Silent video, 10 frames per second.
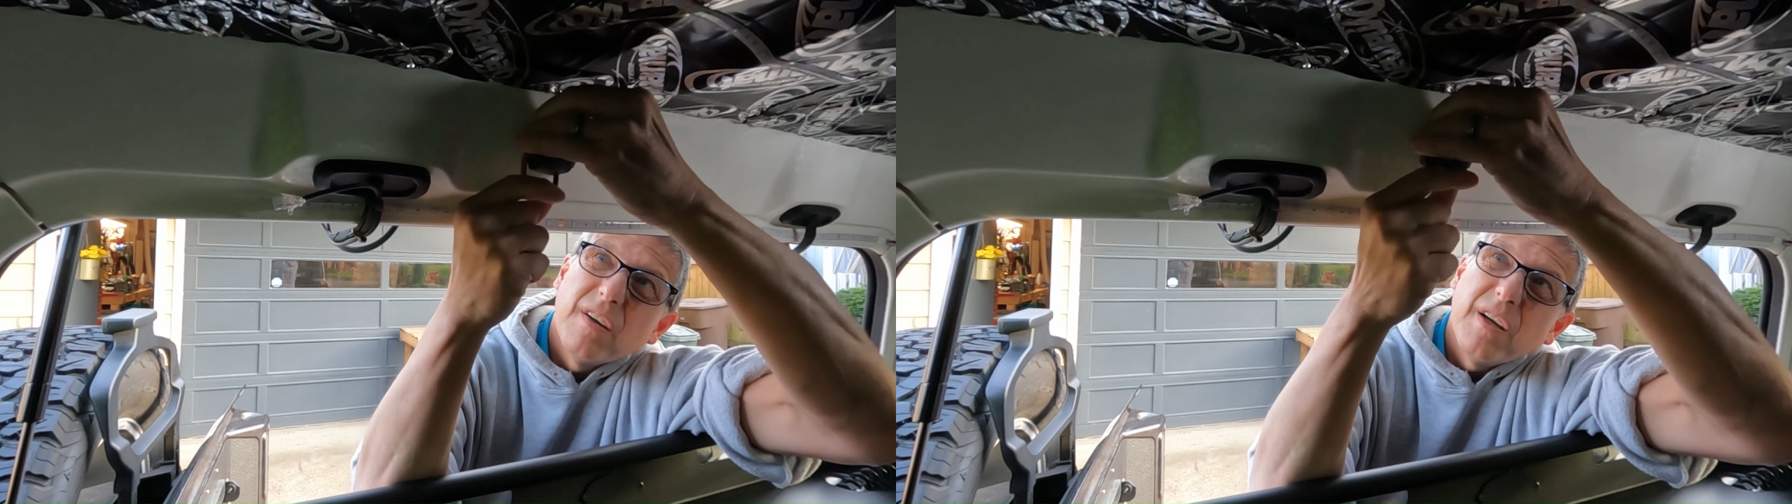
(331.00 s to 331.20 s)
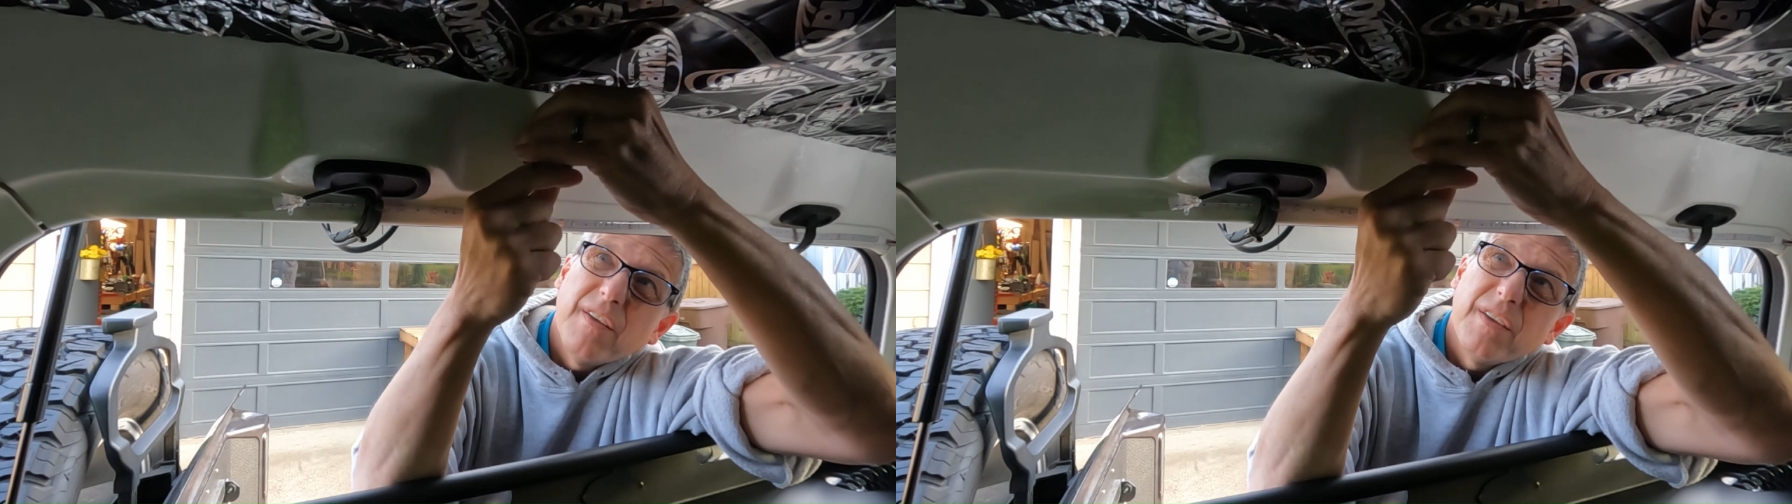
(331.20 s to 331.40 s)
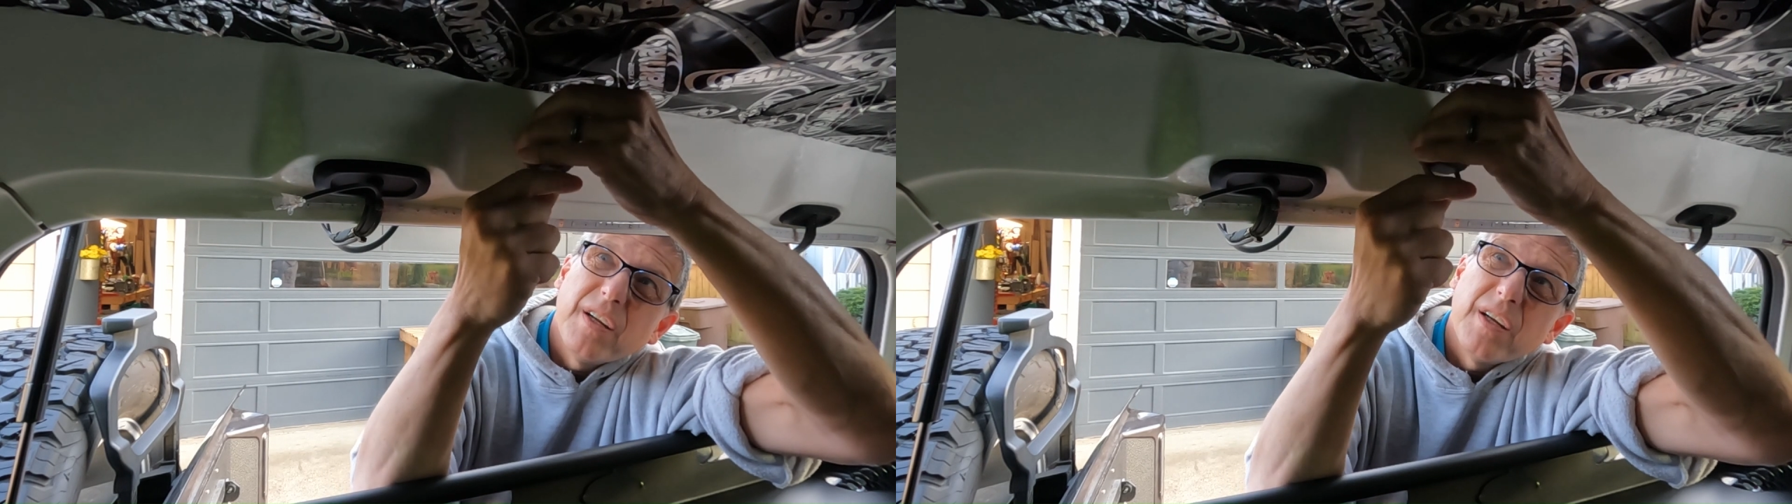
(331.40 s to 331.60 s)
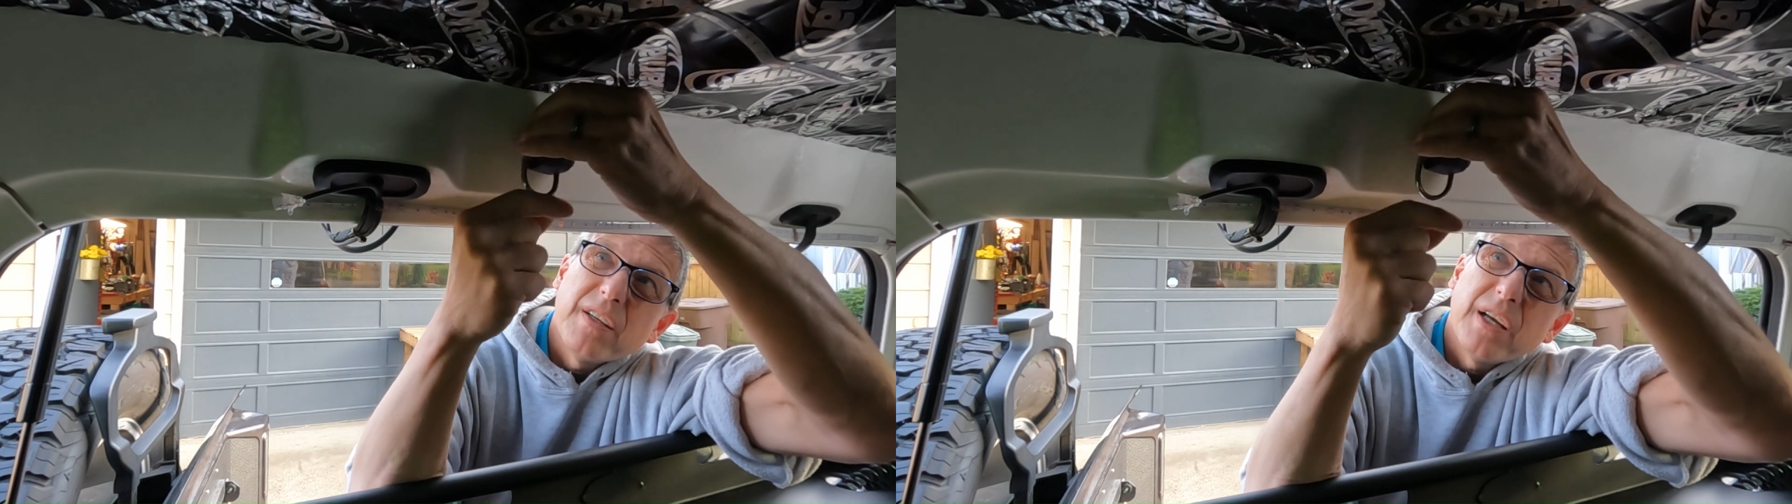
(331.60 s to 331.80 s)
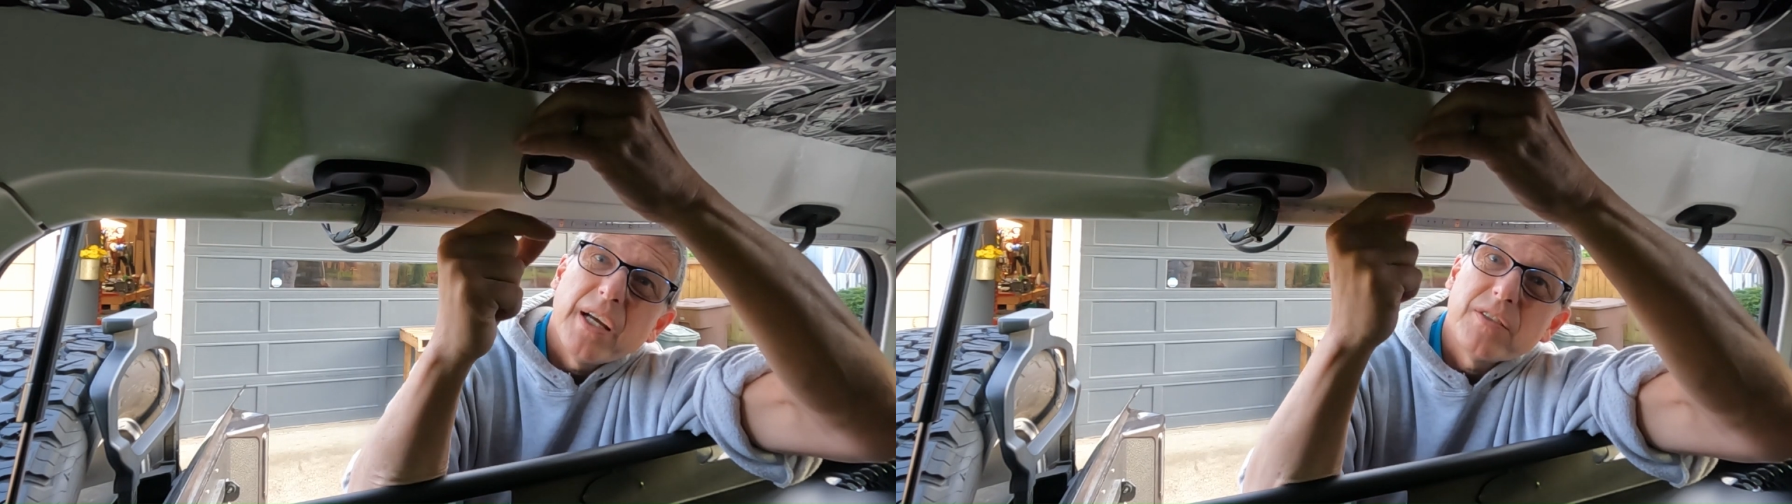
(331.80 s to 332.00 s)
and then
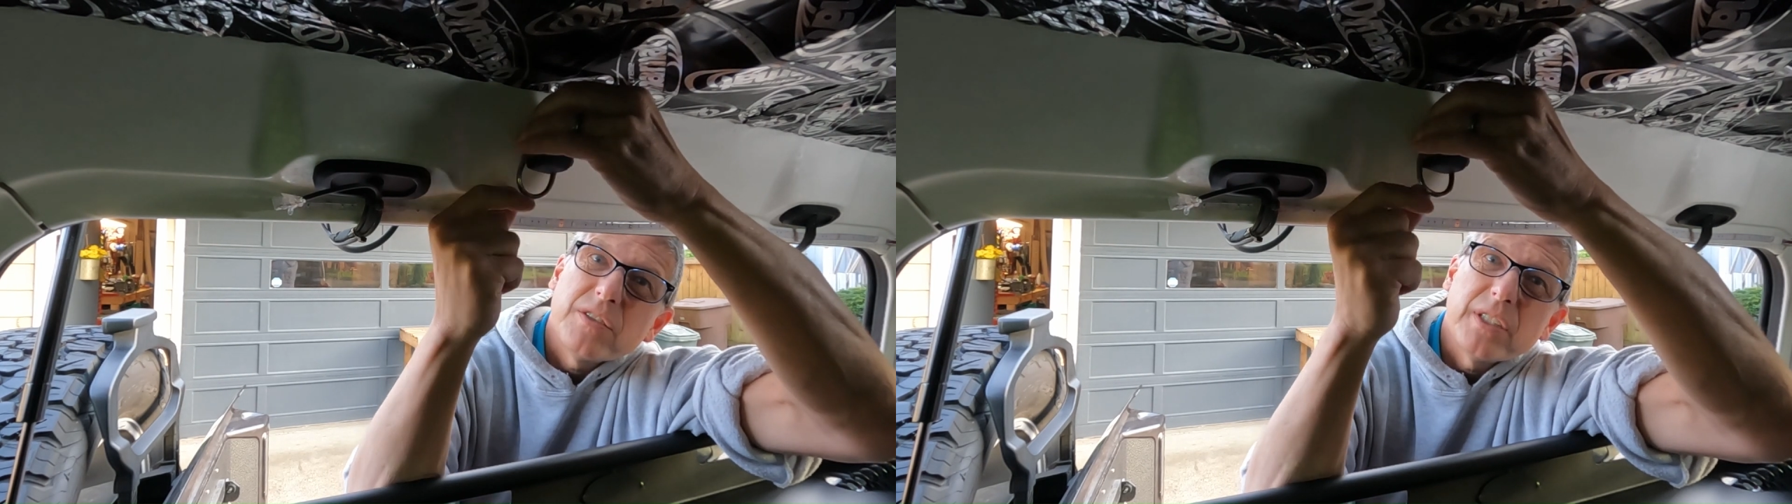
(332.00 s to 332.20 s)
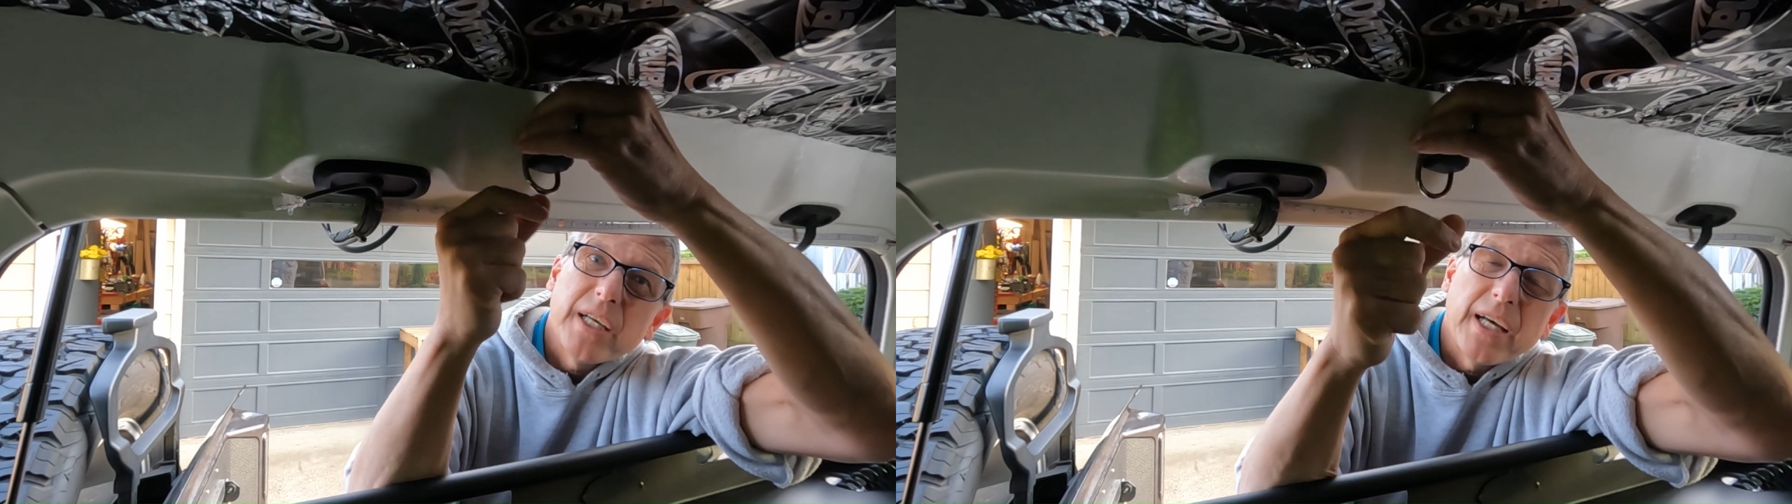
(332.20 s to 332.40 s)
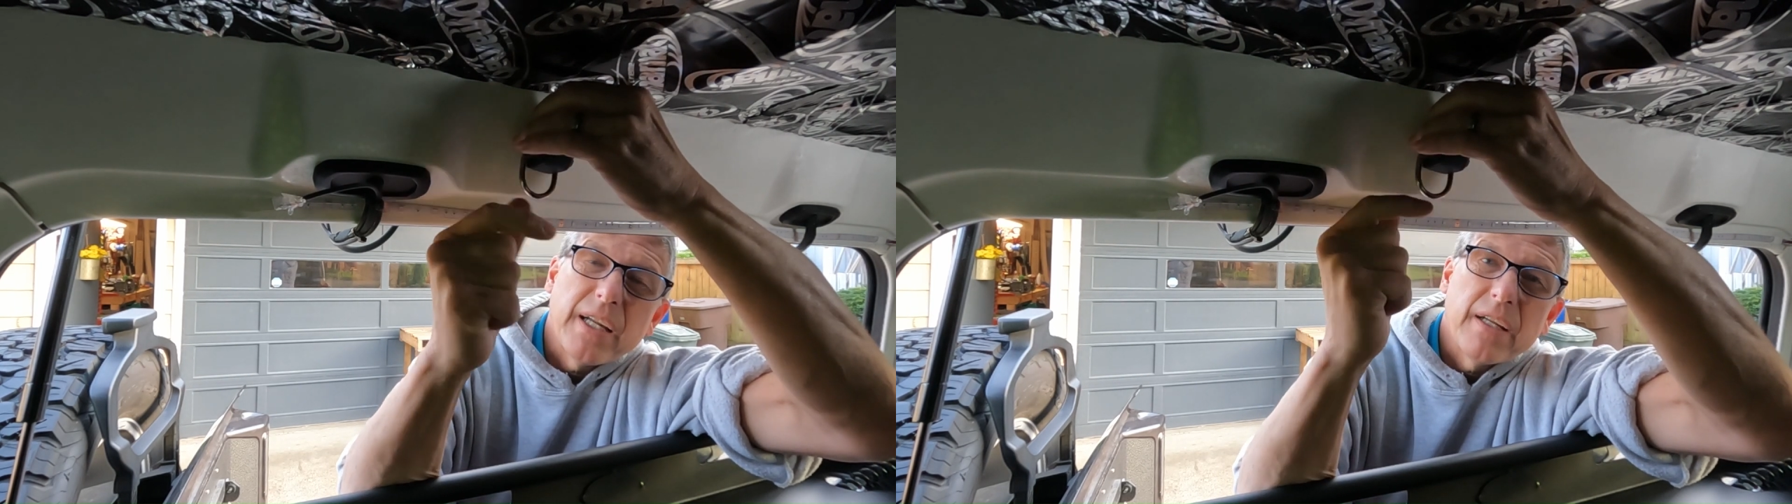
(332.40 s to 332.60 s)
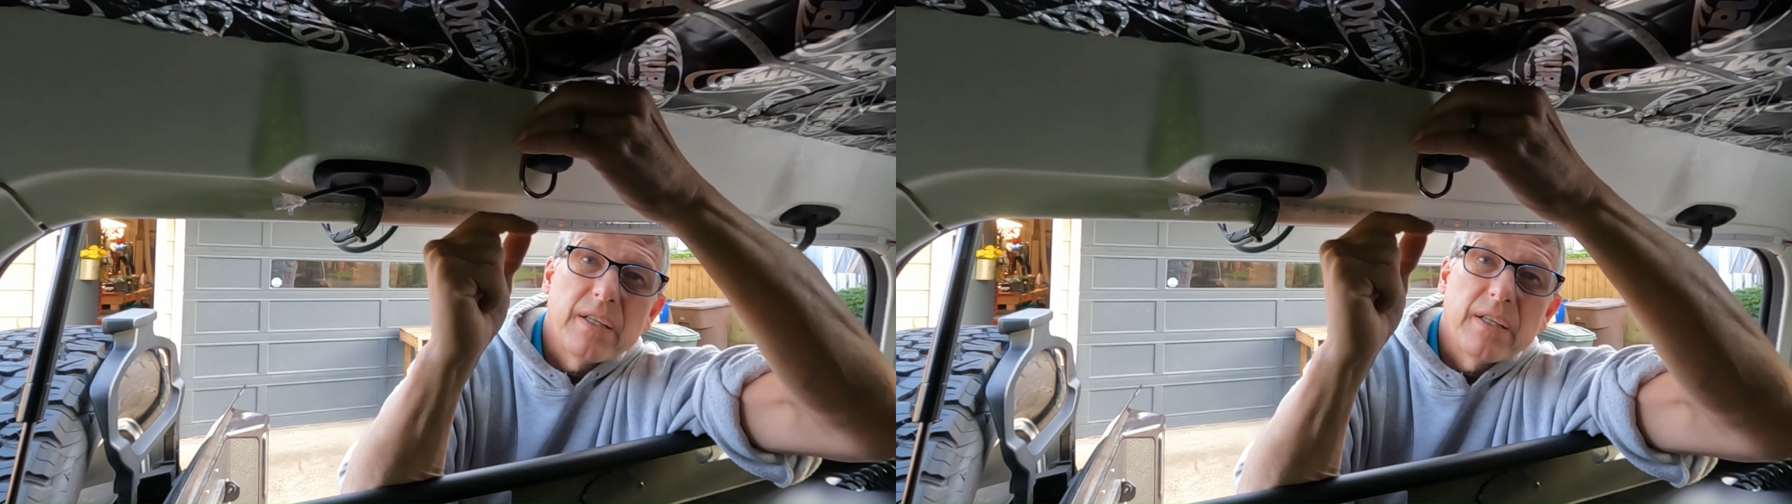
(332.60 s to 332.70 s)
attach that